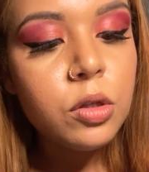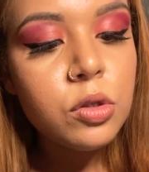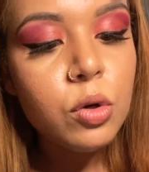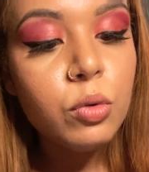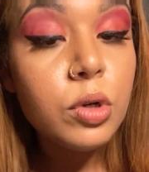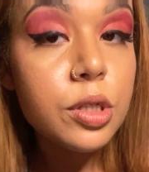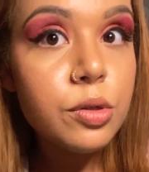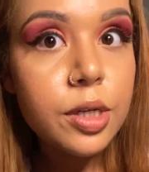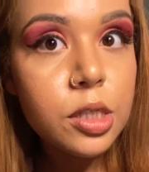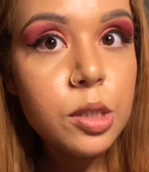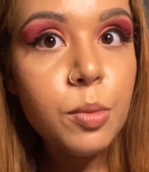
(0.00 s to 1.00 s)
So Crystal
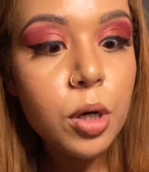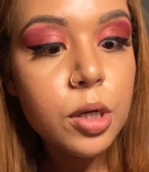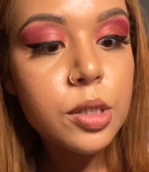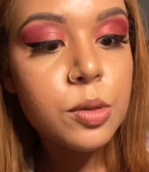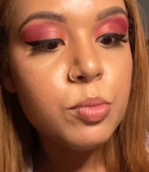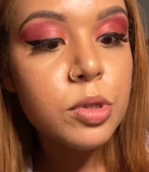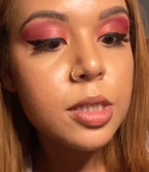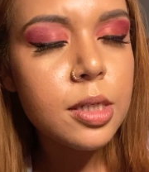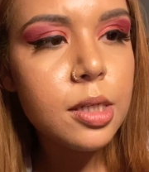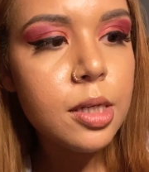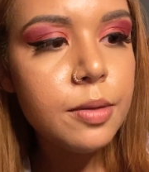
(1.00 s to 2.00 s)
ASMR is
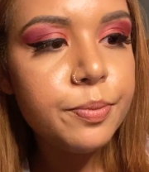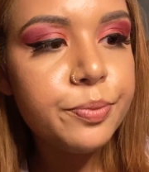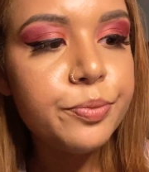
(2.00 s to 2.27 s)
Brazilian.